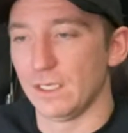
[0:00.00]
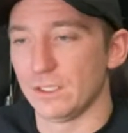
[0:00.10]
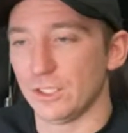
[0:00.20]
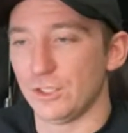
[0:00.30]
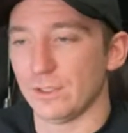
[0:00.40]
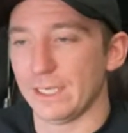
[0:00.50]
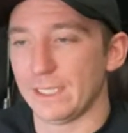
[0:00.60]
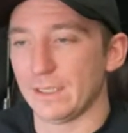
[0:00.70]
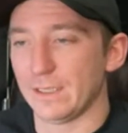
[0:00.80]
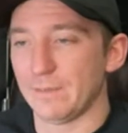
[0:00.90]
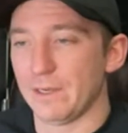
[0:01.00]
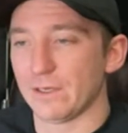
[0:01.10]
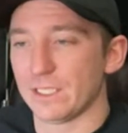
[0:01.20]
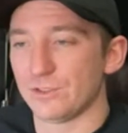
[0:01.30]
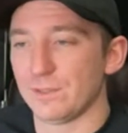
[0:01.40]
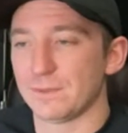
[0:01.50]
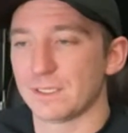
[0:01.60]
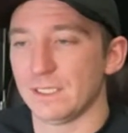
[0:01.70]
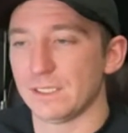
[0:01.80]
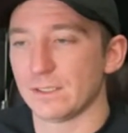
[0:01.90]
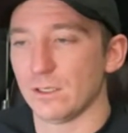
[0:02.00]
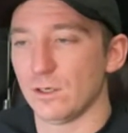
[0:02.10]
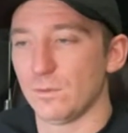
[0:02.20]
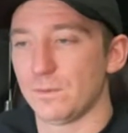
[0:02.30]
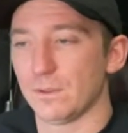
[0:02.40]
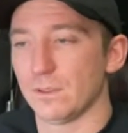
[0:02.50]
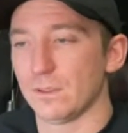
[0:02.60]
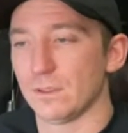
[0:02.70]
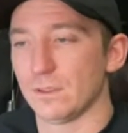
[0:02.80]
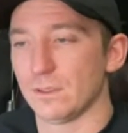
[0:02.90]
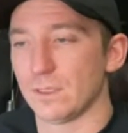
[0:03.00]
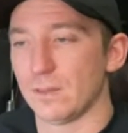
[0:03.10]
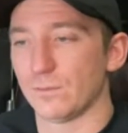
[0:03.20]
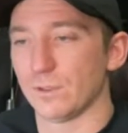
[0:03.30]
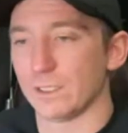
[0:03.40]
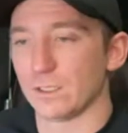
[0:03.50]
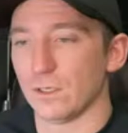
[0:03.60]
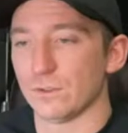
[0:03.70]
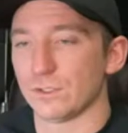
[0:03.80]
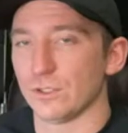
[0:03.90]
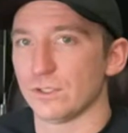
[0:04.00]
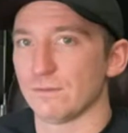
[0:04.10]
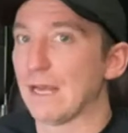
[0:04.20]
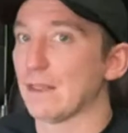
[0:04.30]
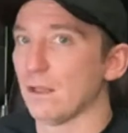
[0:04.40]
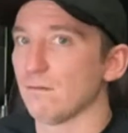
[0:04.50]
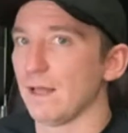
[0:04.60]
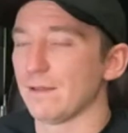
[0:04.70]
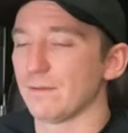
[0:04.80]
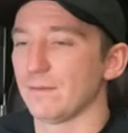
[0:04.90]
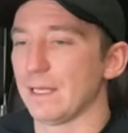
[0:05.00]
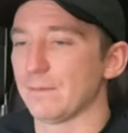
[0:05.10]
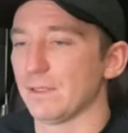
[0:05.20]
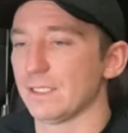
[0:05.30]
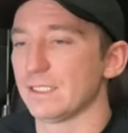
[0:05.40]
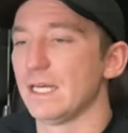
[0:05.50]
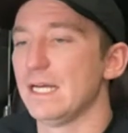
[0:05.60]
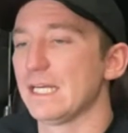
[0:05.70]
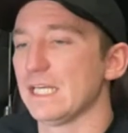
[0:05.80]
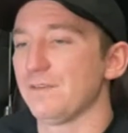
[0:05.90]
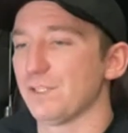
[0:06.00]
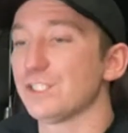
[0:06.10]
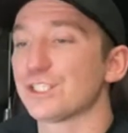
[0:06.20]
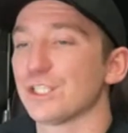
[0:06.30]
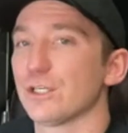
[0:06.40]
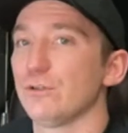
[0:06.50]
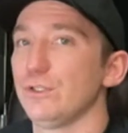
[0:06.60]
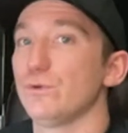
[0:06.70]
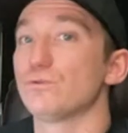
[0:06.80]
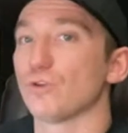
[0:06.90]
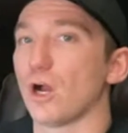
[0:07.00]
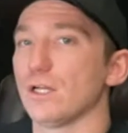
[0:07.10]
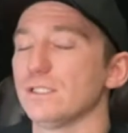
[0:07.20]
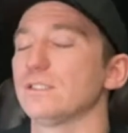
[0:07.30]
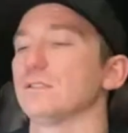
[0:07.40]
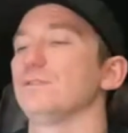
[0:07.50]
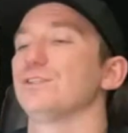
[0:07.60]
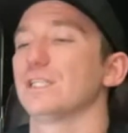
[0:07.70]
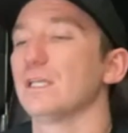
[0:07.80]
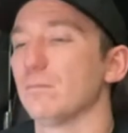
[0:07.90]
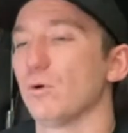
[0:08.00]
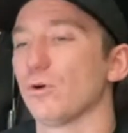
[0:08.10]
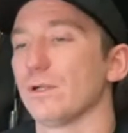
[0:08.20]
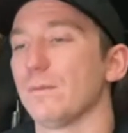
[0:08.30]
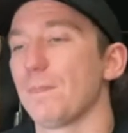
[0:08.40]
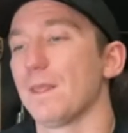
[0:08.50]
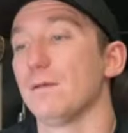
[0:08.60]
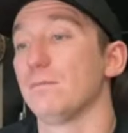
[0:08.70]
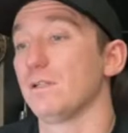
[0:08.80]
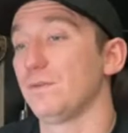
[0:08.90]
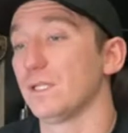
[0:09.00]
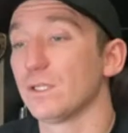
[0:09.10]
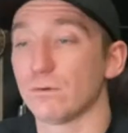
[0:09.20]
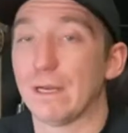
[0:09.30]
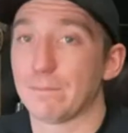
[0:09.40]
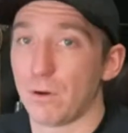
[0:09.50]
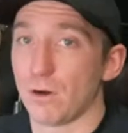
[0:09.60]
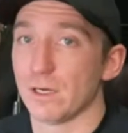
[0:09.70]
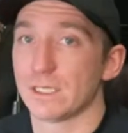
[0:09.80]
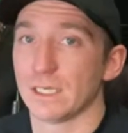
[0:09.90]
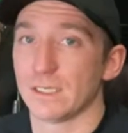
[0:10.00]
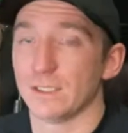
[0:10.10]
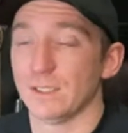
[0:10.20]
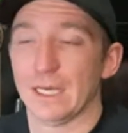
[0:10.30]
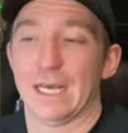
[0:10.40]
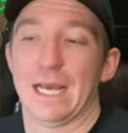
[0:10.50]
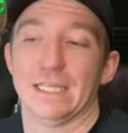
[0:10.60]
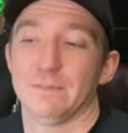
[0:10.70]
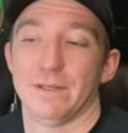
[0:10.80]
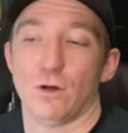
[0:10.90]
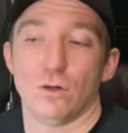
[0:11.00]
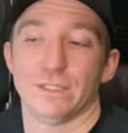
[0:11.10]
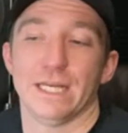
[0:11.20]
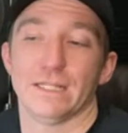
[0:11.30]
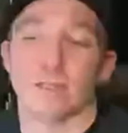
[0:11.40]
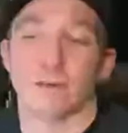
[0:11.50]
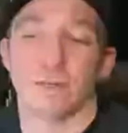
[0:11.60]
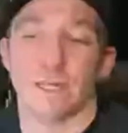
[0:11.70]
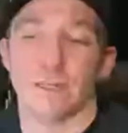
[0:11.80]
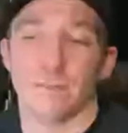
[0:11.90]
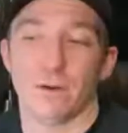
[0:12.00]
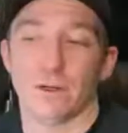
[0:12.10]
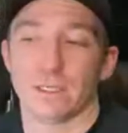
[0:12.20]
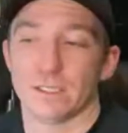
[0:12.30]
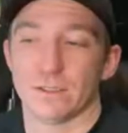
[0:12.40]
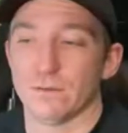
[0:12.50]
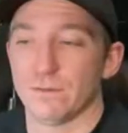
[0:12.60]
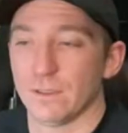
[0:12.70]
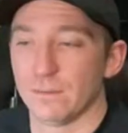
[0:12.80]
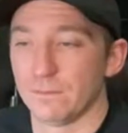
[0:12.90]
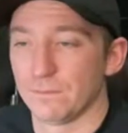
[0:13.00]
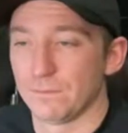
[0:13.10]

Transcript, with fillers: Did you like the American Dream ski slope? I'm really close. Joseph, I love that that place. If you're just gonna go do runs, you're gonna get bored. But if you're gonna go ride park, yeah, I spent all day in there hitting the park. It's so fun.